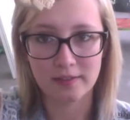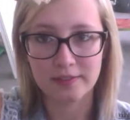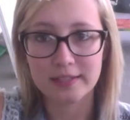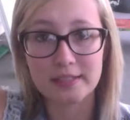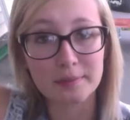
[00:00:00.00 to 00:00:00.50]

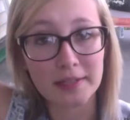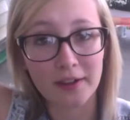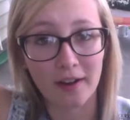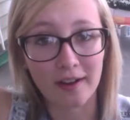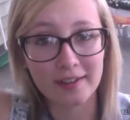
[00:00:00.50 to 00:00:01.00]
This is my
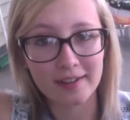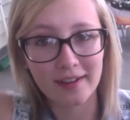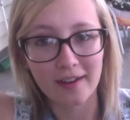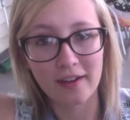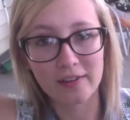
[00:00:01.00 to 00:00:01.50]
dog.
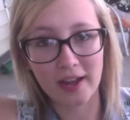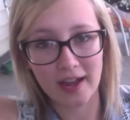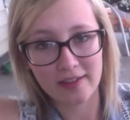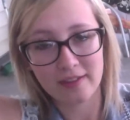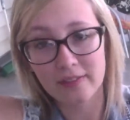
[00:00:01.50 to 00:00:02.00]

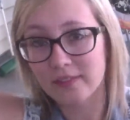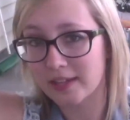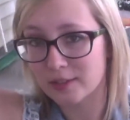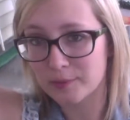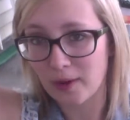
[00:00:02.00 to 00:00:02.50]
Okay, the
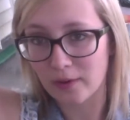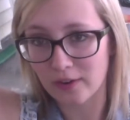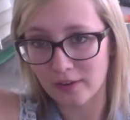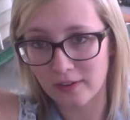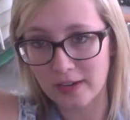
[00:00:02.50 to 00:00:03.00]
video is about
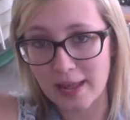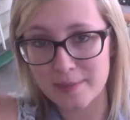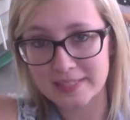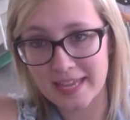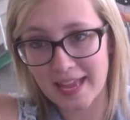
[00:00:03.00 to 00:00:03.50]
her. Her name
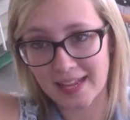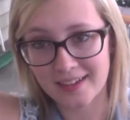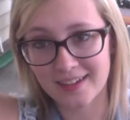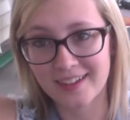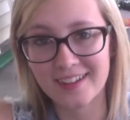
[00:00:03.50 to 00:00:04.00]
is
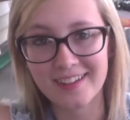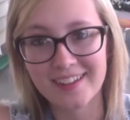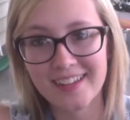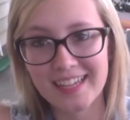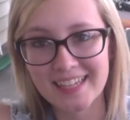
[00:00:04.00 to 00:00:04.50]
Hannah.
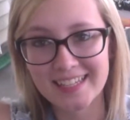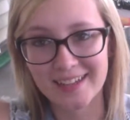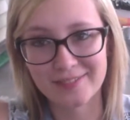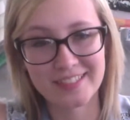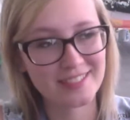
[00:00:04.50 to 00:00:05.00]

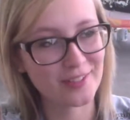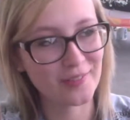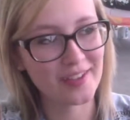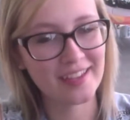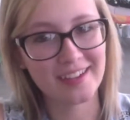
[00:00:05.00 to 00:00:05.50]
And the only
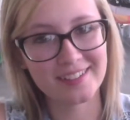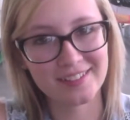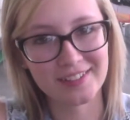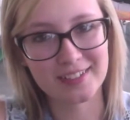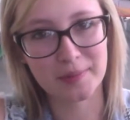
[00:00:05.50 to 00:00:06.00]
way I can get her to
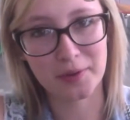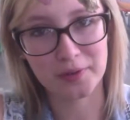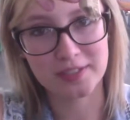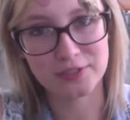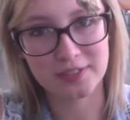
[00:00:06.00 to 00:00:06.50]
look is by
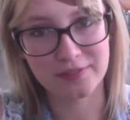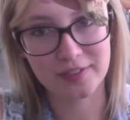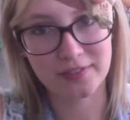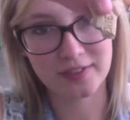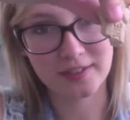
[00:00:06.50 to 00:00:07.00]
holding a tree in
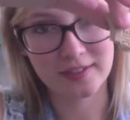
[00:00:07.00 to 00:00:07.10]
front of her.